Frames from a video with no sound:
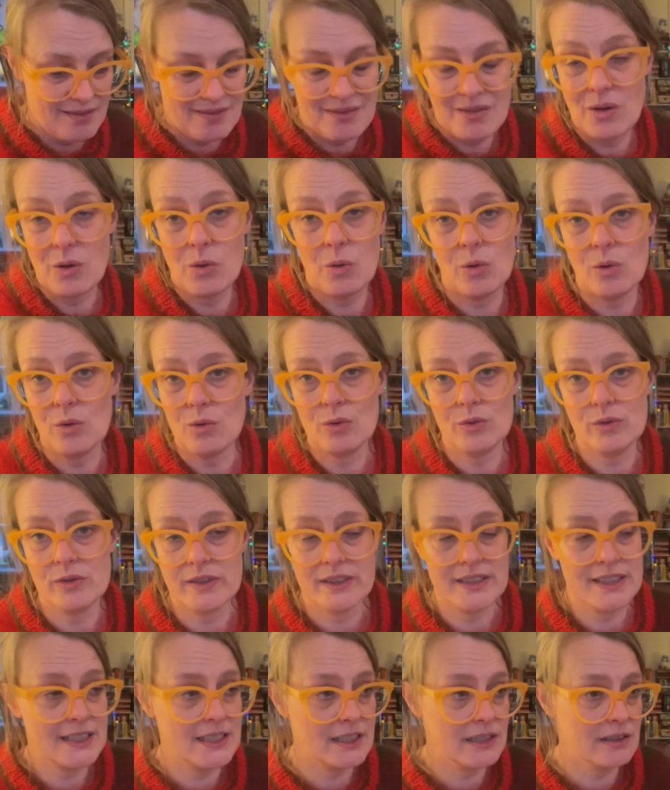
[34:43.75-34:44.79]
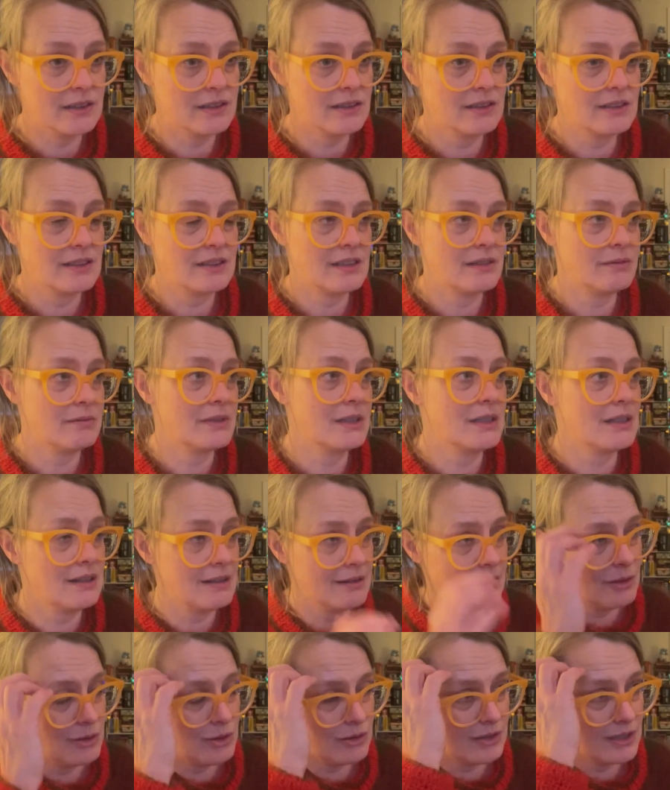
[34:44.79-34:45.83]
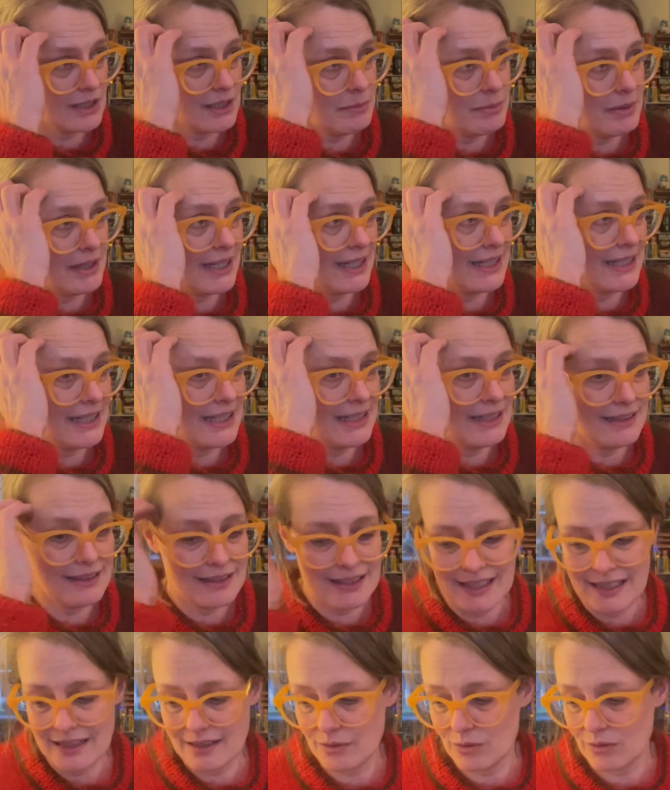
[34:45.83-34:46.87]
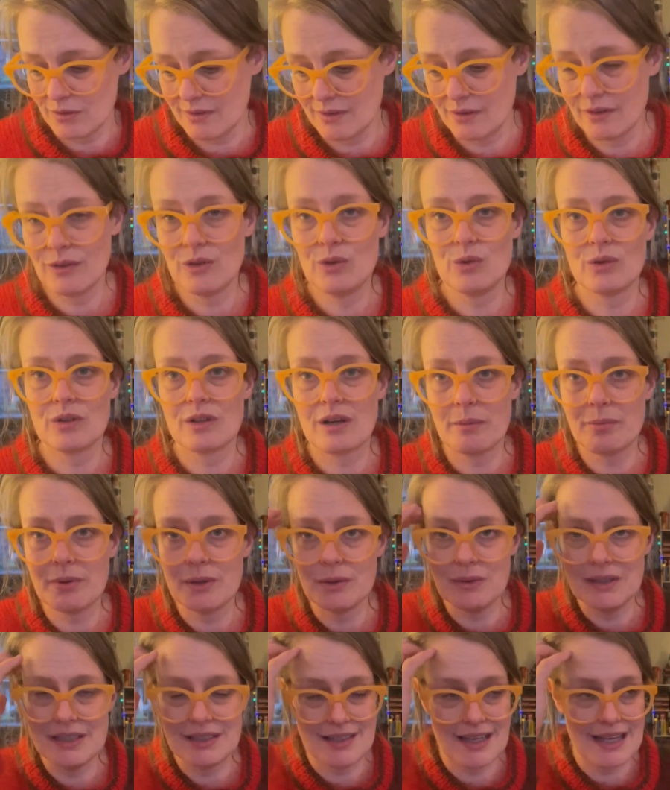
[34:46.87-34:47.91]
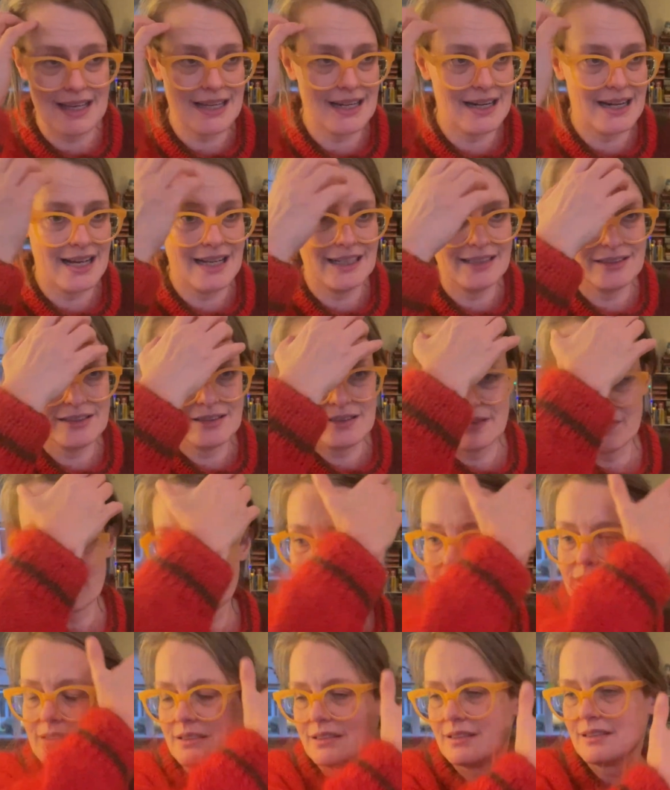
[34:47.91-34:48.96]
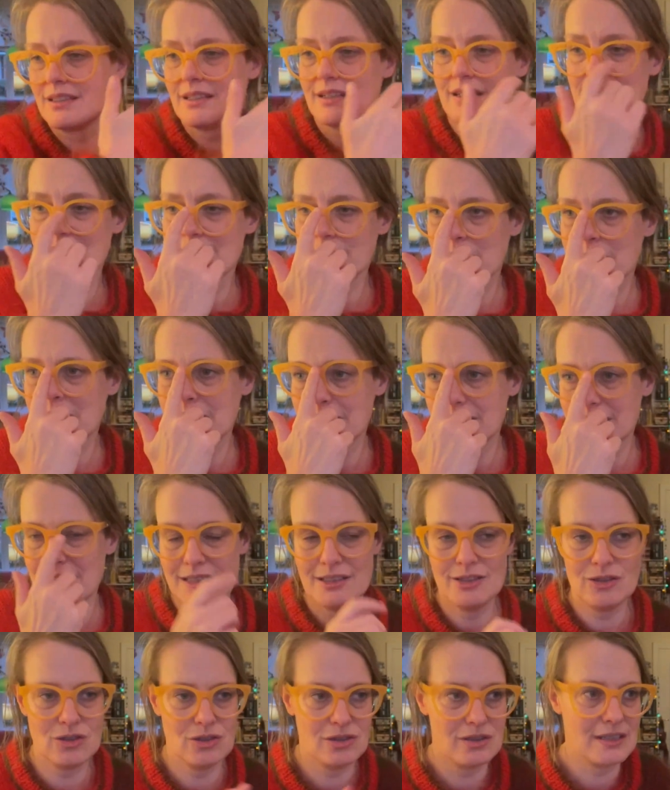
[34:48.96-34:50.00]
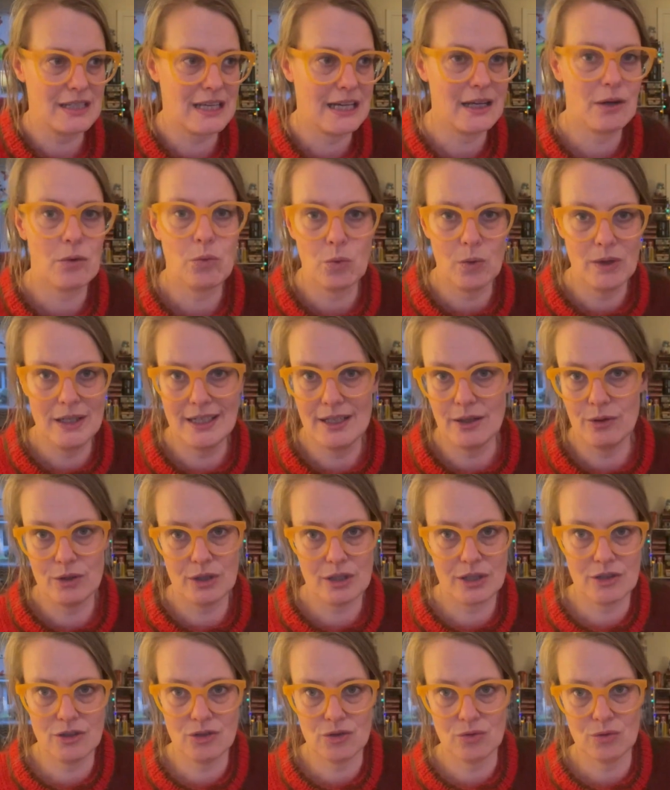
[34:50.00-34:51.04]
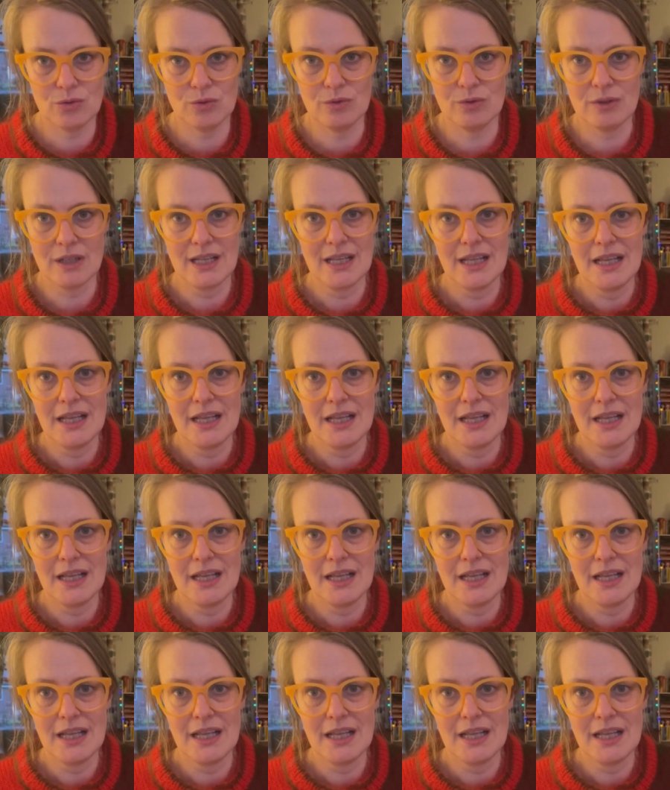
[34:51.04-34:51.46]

got over the years. I'm not really buying in like a couple of wee second-hand stuff because Christmas can just get way out of control.